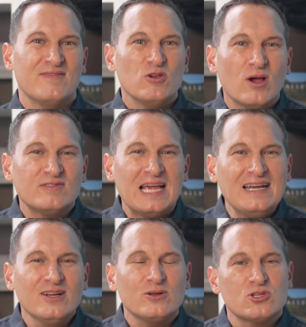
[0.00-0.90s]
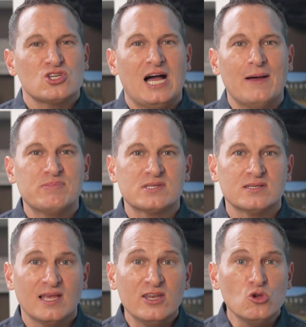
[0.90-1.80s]
if you have technical
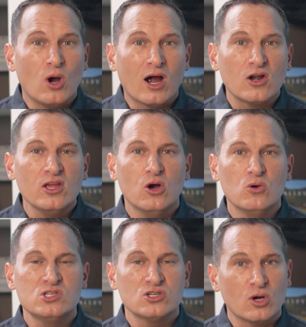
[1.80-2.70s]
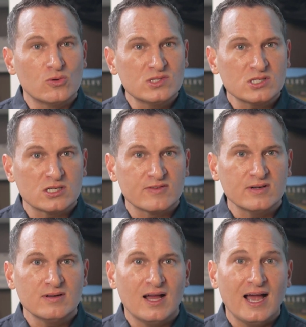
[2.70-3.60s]
chops and you already host your own
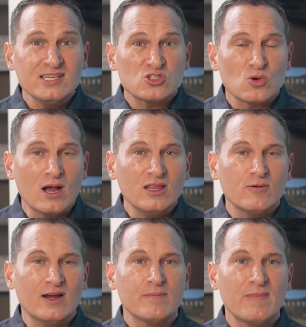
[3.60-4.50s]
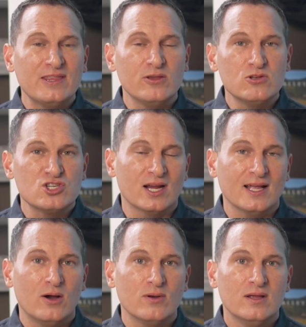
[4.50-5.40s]
server, I strongly recommend that you check
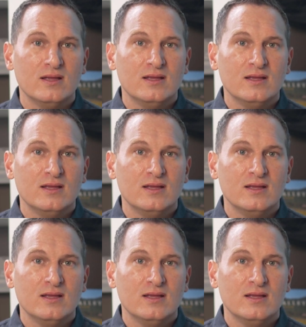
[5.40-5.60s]
out